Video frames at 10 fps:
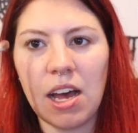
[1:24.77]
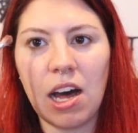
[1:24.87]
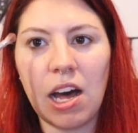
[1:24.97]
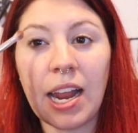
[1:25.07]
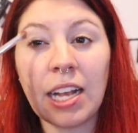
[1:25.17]

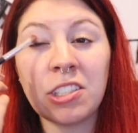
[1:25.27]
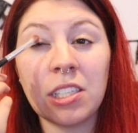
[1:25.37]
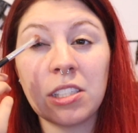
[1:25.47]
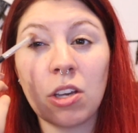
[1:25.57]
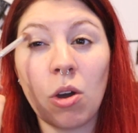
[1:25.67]
it actually
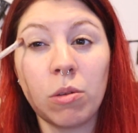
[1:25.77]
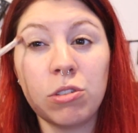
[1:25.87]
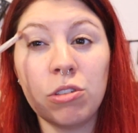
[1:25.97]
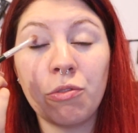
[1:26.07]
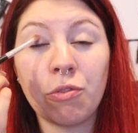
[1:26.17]
doesn't go up
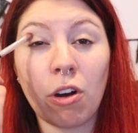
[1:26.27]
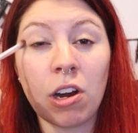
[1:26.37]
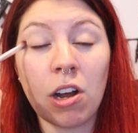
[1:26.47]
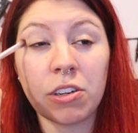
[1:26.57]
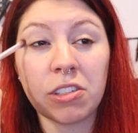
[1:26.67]
too
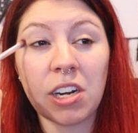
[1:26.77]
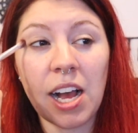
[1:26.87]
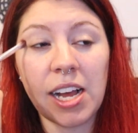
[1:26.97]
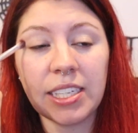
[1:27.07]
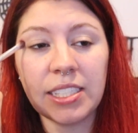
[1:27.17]
far on her
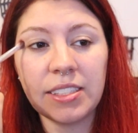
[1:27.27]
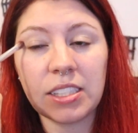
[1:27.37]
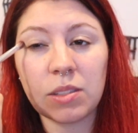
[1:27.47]
eyes.